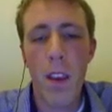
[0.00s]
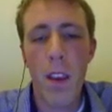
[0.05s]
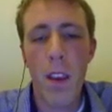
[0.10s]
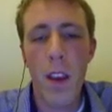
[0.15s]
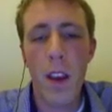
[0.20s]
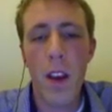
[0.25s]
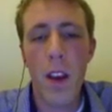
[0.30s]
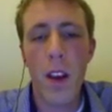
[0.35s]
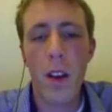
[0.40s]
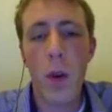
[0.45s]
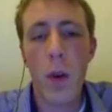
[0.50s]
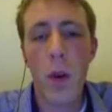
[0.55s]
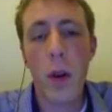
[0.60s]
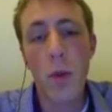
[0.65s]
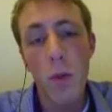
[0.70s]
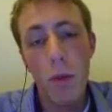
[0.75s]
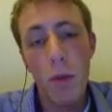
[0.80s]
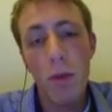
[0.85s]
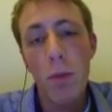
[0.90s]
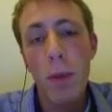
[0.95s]

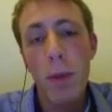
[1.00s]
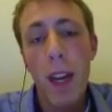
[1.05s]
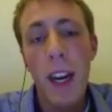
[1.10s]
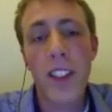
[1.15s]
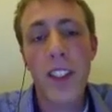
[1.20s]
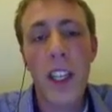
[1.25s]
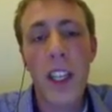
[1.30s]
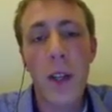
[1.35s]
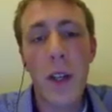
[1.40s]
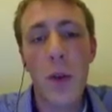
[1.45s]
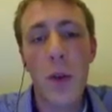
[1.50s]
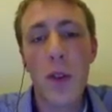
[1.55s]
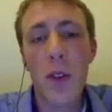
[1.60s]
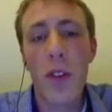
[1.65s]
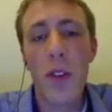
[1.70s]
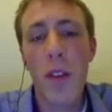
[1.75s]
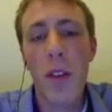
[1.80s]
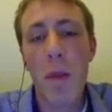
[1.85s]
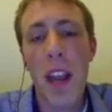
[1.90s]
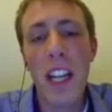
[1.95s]
Well, packaging
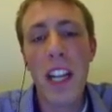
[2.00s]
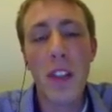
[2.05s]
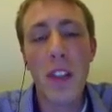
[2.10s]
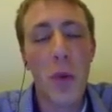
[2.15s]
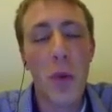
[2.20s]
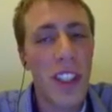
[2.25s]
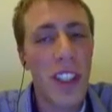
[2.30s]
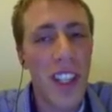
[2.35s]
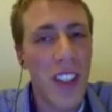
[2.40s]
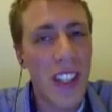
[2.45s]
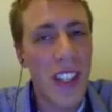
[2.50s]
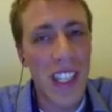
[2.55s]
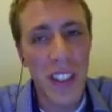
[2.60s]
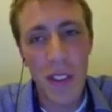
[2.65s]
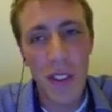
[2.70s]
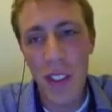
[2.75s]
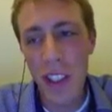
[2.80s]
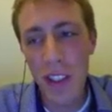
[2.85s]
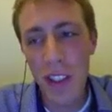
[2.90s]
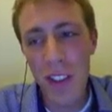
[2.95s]
also remains. We still need
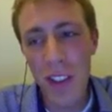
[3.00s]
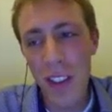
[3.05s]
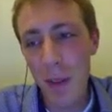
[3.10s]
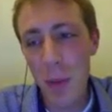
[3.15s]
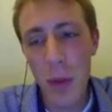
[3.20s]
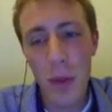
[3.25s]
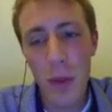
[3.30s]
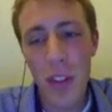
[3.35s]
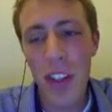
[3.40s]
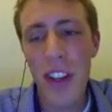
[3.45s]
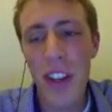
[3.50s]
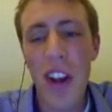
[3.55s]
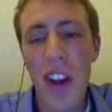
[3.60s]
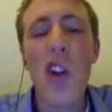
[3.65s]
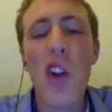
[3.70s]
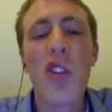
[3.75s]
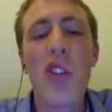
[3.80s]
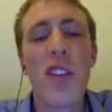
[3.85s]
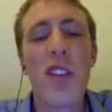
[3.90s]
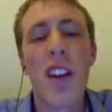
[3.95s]
to distribute
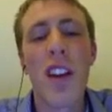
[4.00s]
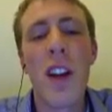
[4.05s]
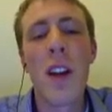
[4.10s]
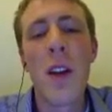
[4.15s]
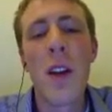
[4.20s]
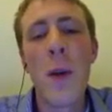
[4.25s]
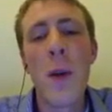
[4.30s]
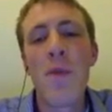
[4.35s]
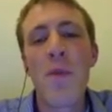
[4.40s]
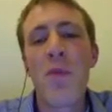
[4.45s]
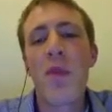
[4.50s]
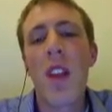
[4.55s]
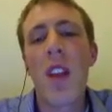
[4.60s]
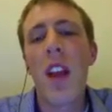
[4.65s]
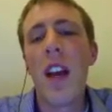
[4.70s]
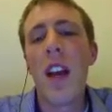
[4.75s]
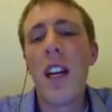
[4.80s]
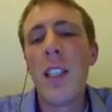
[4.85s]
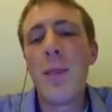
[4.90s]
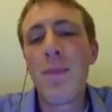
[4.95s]
our software.
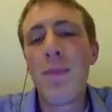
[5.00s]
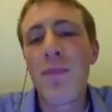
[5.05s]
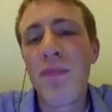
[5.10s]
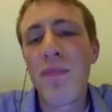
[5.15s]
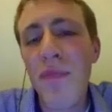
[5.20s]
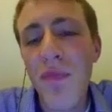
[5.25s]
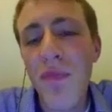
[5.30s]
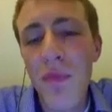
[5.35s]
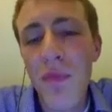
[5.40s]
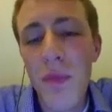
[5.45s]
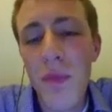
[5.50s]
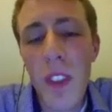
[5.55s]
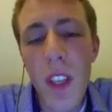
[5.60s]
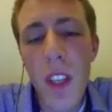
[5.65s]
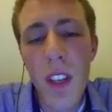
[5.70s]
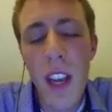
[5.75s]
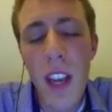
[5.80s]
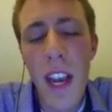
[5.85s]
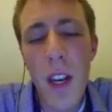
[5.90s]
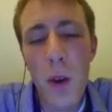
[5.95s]

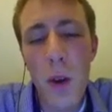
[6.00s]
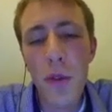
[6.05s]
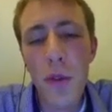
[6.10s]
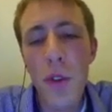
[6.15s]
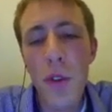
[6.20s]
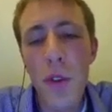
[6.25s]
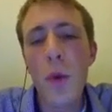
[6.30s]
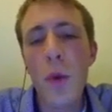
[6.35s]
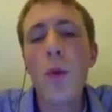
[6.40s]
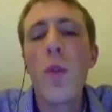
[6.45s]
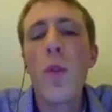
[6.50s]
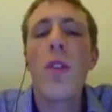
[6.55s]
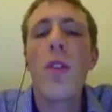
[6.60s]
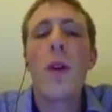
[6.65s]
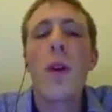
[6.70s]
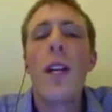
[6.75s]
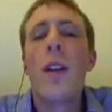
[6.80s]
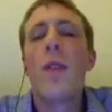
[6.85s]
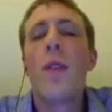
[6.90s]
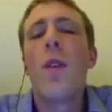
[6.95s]
And also,
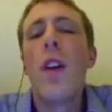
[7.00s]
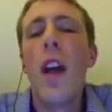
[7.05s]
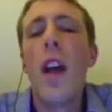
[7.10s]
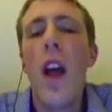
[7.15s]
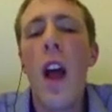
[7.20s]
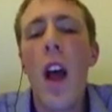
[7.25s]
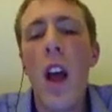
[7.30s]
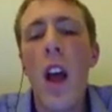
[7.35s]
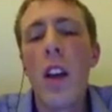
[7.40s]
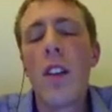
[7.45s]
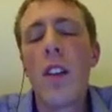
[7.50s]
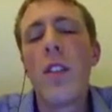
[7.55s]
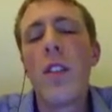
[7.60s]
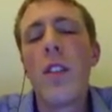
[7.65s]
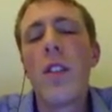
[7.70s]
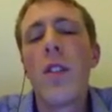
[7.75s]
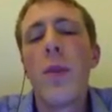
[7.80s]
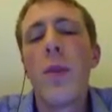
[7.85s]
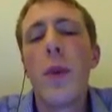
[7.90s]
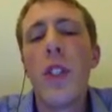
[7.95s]
when
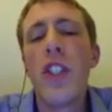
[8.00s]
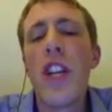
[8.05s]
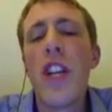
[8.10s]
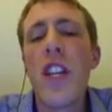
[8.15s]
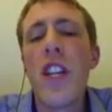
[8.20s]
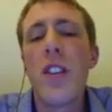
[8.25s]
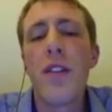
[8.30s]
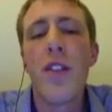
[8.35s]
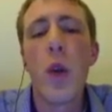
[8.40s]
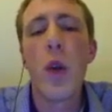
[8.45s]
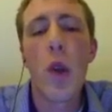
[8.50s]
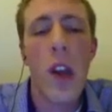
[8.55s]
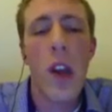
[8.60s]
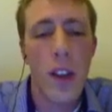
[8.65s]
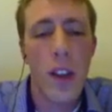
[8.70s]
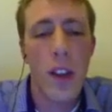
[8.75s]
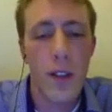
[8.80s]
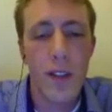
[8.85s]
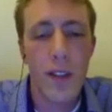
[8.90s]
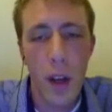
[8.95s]
we change a few
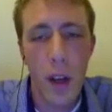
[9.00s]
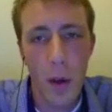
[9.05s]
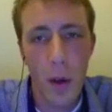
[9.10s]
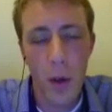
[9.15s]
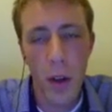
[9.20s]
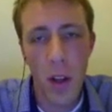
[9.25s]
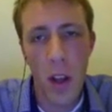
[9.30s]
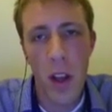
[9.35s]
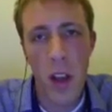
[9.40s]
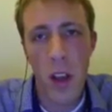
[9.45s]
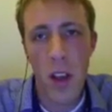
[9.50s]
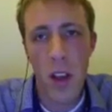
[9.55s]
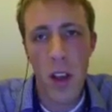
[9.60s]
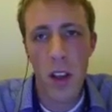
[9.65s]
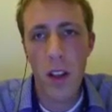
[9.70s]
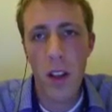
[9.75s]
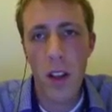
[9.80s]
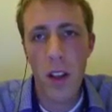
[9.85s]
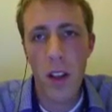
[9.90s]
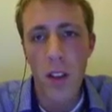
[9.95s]
lines of code,
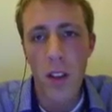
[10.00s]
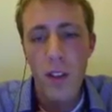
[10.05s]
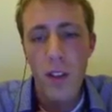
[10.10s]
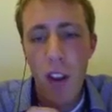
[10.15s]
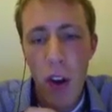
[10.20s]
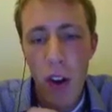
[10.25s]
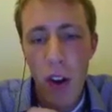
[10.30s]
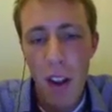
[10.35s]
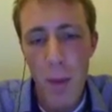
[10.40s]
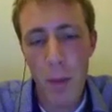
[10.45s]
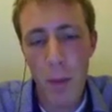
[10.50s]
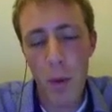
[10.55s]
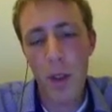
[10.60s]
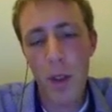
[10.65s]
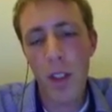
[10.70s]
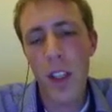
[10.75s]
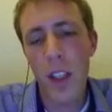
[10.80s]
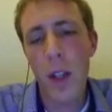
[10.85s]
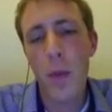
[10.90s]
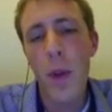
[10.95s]
it's very
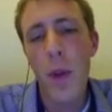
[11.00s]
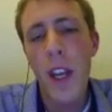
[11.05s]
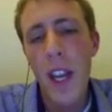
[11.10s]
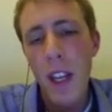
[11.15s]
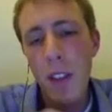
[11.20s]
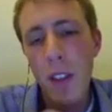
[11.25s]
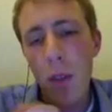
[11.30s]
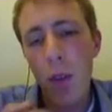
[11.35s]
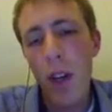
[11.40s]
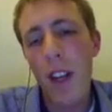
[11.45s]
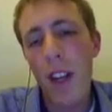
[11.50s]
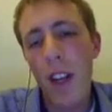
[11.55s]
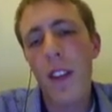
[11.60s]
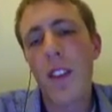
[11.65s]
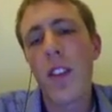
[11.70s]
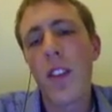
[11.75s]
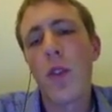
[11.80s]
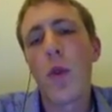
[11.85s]
important that we integrate this as